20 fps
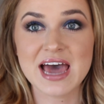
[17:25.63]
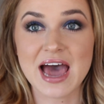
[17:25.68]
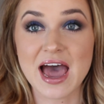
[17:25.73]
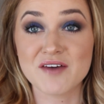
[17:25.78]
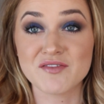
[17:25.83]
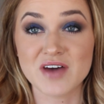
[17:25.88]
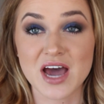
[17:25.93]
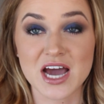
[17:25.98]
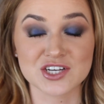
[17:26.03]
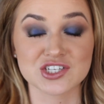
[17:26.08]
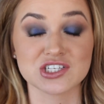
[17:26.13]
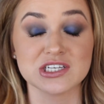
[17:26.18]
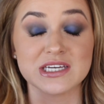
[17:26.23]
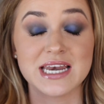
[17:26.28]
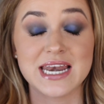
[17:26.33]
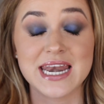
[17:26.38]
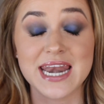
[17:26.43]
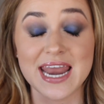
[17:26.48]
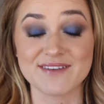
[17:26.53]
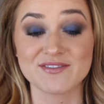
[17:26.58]
I've actually
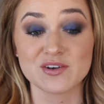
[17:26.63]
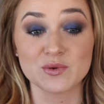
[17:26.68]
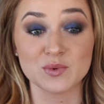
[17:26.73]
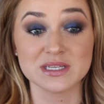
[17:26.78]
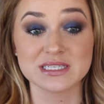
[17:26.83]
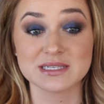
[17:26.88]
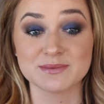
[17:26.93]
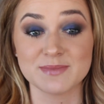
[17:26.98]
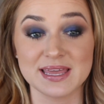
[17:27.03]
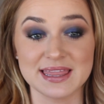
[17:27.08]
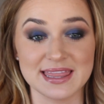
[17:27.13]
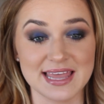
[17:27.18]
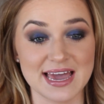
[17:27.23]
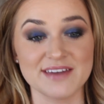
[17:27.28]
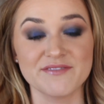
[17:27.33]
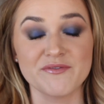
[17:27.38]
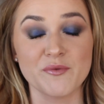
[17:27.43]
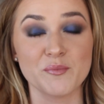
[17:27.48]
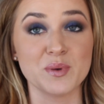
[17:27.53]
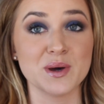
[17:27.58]
never once in my
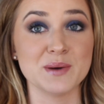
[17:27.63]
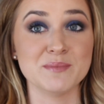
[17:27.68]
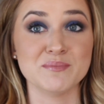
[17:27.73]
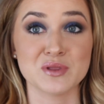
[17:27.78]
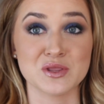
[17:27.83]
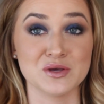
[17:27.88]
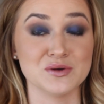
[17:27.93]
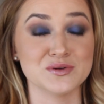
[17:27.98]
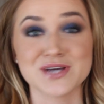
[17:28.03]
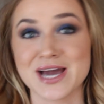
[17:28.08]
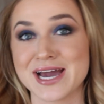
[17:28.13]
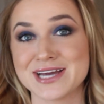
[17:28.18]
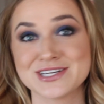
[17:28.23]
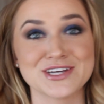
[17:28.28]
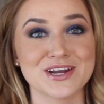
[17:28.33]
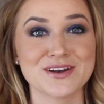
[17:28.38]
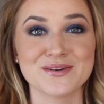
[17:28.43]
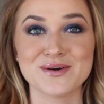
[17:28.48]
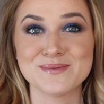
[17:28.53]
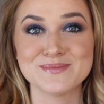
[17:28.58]
life put blue
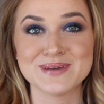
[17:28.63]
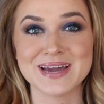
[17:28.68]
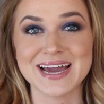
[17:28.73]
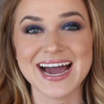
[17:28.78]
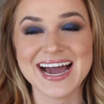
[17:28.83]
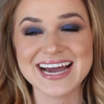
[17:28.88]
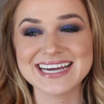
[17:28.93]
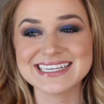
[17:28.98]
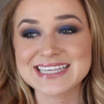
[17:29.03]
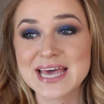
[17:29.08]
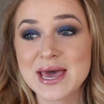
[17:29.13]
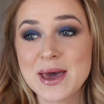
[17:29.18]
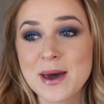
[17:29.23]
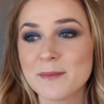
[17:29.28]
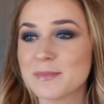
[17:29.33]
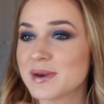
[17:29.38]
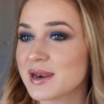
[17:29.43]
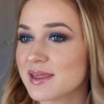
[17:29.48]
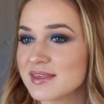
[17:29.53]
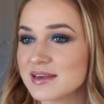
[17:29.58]
eyeshadow on my eyes,
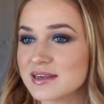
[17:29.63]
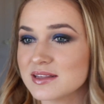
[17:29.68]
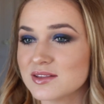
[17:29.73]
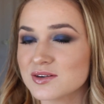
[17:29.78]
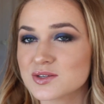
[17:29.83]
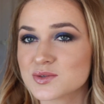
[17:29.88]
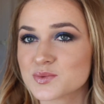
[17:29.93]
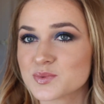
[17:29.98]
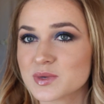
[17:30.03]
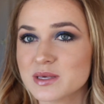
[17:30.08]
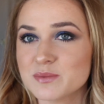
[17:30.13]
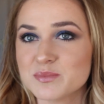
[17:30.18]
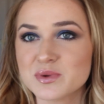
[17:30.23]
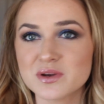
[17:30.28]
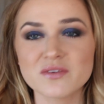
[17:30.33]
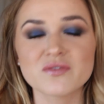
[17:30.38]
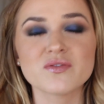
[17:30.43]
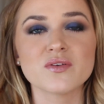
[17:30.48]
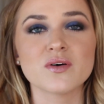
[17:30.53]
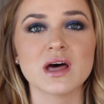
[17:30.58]
but I think it looks really
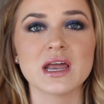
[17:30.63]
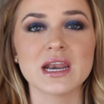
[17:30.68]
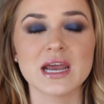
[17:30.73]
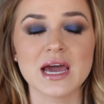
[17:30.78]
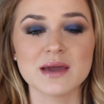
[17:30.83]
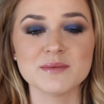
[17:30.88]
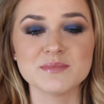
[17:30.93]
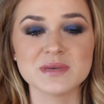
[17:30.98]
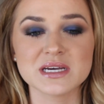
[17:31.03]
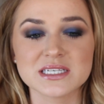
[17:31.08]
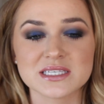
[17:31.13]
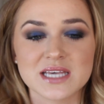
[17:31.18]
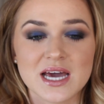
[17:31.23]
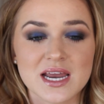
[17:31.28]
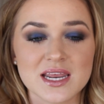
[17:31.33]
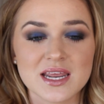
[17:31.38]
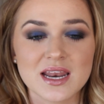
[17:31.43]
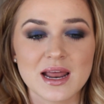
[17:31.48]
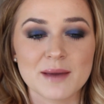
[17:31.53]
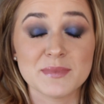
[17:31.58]
beautiful and I'm
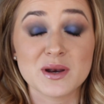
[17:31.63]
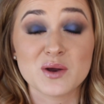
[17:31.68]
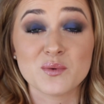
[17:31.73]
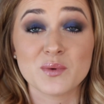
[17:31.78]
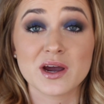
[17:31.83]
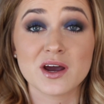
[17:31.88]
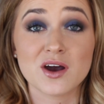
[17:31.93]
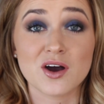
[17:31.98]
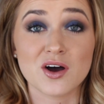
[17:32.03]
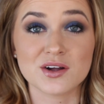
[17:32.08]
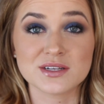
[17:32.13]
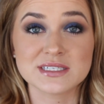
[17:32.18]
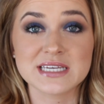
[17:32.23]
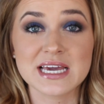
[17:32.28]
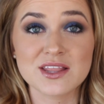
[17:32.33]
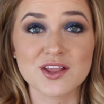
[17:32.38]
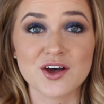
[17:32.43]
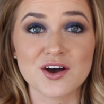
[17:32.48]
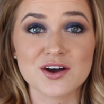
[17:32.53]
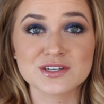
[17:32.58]
excited. I'm going to wear it all
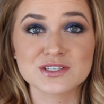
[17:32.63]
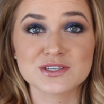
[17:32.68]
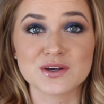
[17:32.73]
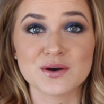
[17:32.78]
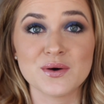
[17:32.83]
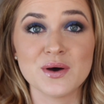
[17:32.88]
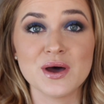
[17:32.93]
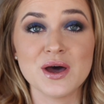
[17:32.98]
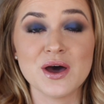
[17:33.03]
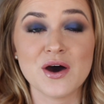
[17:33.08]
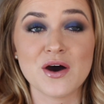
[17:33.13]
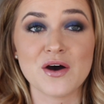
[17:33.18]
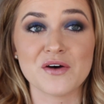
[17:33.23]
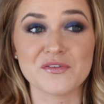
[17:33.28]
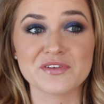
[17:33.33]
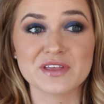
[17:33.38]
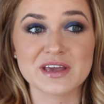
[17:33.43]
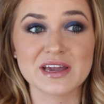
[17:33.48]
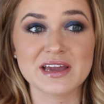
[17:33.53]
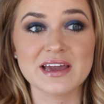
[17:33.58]
day long, so
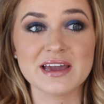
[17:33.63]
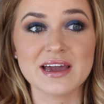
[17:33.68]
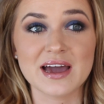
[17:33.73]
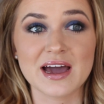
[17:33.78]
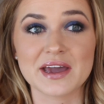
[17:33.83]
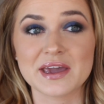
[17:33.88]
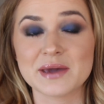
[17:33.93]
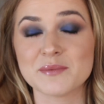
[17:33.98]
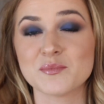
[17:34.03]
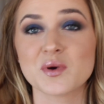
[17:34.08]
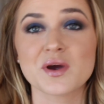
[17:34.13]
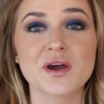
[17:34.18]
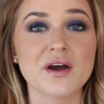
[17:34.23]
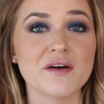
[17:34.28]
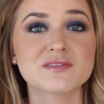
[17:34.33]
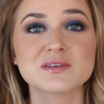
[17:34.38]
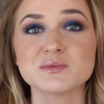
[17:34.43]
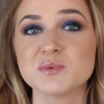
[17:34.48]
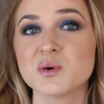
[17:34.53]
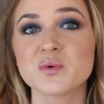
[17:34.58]
hopefully I get more
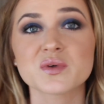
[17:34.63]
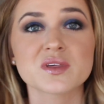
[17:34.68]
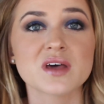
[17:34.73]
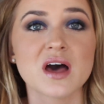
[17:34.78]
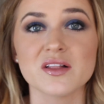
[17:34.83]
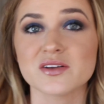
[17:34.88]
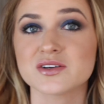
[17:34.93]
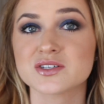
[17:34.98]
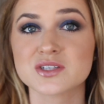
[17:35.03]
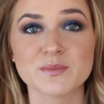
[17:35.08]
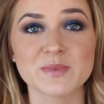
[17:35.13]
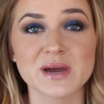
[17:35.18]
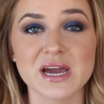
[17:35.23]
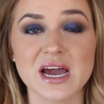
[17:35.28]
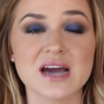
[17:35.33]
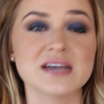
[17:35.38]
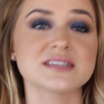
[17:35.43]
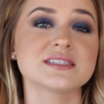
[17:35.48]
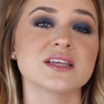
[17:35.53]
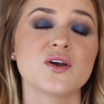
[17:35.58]
comfortable with colors on my
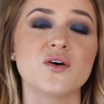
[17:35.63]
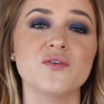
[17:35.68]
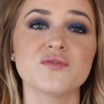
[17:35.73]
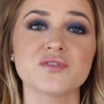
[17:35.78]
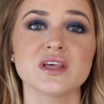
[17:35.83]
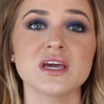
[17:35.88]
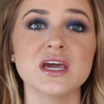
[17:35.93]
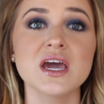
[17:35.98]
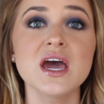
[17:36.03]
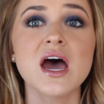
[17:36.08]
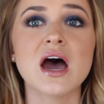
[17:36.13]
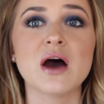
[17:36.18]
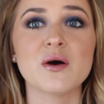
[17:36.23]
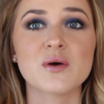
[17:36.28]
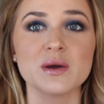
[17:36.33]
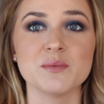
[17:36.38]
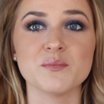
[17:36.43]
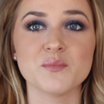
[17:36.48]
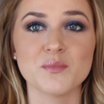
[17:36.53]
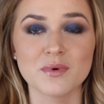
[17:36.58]
eyes, and hopefully I'll
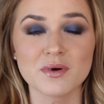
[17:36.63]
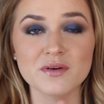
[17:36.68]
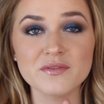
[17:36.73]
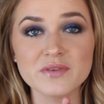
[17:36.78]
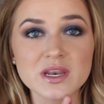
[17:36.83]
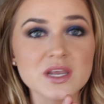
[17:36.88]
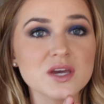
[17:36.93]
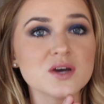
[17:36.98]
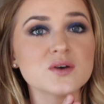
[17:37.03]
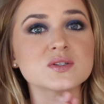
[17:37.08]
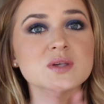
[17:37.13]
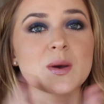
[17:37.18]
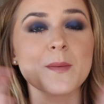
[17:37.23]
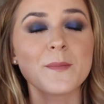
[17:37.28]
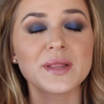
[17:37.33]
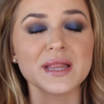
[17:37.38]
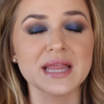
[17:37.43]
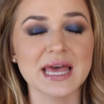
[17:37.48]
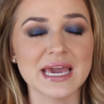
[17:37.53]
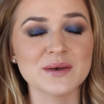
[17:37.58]
get more videos
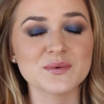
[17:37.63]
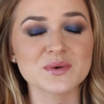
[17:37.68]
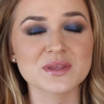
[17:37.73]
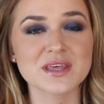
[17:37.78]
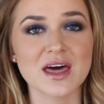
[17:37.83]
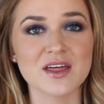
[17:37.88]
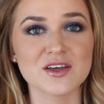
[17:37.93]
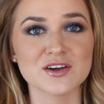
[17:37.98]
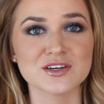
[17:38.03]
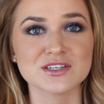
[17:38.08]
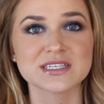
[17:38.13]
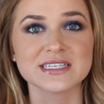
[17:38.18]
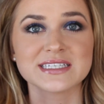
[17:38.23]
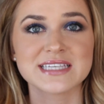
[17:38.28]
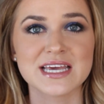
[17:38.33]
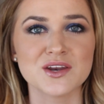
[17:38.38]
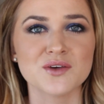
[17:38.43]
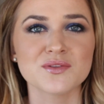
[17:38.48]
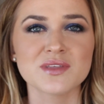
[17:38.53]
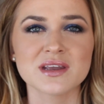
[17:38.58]
playing with colors, because
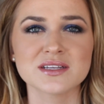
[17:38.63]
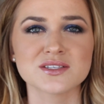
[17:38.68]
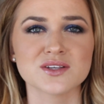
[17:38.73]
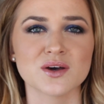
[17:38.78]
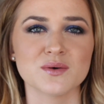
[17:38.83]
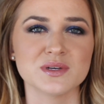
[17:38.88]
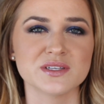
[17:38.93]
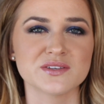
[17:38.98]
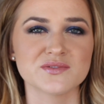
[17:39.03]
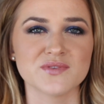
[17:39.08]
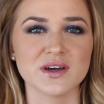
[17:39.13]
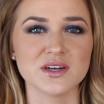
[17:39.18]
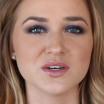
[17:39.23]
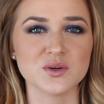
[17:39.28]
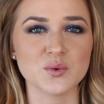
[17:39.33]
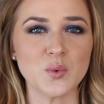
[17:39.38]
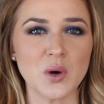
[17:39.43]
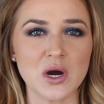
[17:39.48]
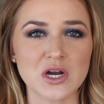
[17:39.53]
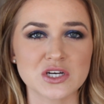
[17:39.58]
I know that it's always fun
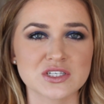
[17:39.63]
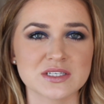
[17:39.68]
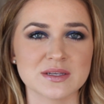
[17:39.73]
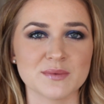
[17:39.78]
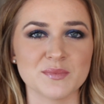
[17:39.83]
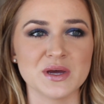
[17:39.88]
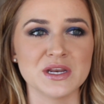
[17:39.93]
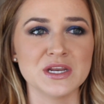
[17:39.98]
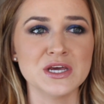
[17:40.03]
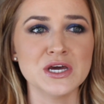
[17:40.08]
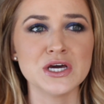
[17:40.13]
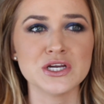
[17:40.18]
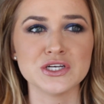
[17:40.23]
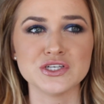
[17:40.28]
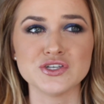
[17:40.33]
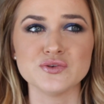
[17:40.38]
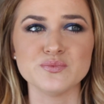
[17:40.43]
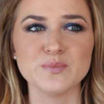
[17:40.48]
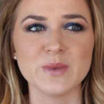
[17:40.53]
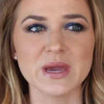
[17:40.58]
to watch someone
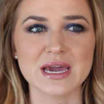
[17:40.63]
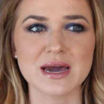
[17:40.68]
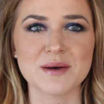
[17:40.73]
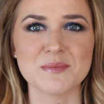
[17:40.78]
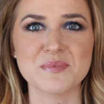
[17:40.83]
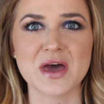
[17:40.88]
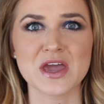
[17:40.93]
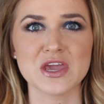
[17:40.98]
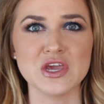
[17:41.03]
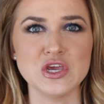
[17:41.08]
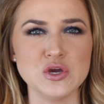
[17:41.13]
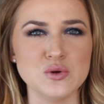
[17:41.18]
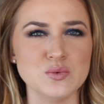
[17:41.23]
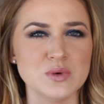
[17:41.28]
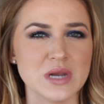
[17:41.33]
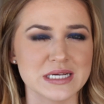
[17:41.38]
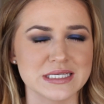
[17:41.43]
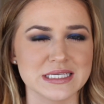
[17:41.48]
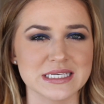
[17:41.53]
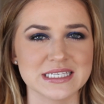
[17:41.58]
do makeup that you
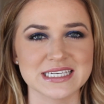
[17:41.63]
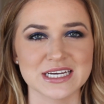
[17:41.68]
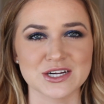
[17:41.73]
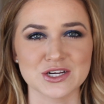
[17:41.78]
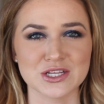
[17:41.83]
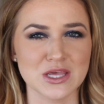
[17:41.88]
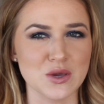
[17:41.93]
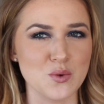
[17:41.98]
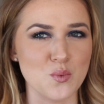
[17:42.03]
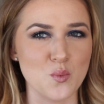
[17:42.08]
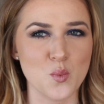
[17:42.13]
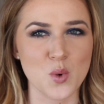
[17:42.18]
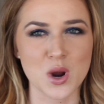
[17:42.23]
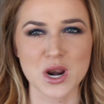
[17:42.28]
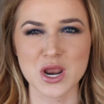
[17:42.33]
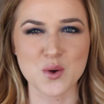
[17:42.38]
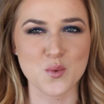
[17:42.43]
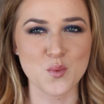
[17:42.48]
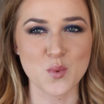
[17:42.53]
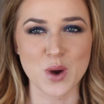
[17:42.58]
necessarily
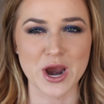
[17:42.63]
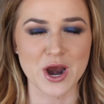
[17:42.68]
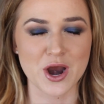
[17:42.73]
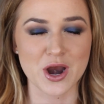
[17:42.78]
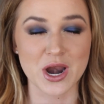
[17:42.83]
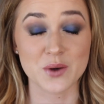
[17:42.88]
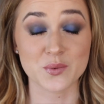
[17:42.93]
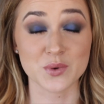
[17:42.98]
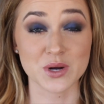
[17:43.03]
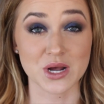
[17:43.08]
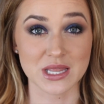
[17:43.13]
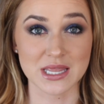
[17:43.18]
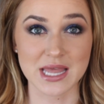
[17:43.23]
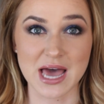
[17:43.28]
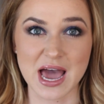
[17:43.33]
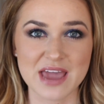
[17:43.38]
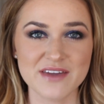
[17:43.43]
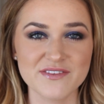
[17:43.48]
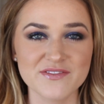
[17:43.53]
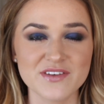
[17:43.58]
wouldn't wear in real
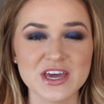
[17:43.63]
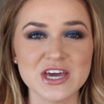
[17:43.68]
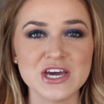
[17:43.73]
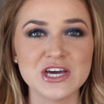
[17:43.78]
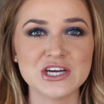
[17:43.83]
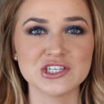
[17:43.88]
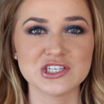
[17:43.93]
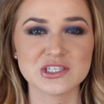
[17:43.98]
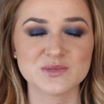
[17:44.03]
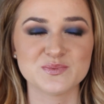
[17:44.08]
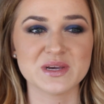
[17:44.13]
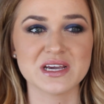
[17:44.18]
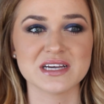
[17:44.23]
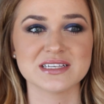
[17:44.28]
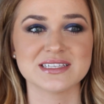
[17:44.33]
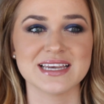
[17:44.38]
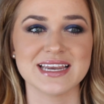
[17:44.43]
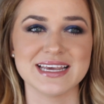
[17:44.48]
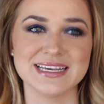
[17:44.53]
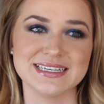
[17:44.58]
life, just
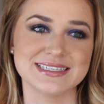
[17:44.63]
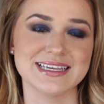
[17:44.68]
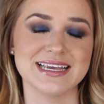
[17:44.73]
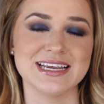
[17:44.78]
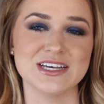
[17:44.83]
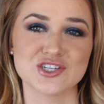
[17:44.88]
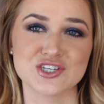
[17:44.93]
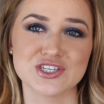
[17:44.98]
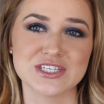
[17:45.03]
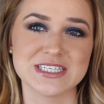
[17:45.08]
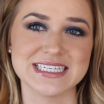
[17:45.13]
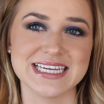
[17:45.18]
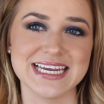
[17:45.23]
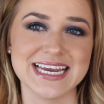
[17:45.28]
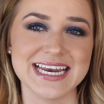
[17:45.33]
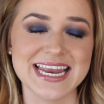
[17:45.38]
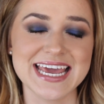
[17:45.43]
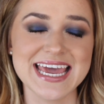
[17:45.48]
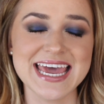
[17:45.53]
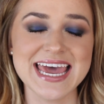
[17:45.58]
because it is
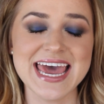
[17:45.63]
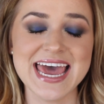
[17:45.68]
interesting.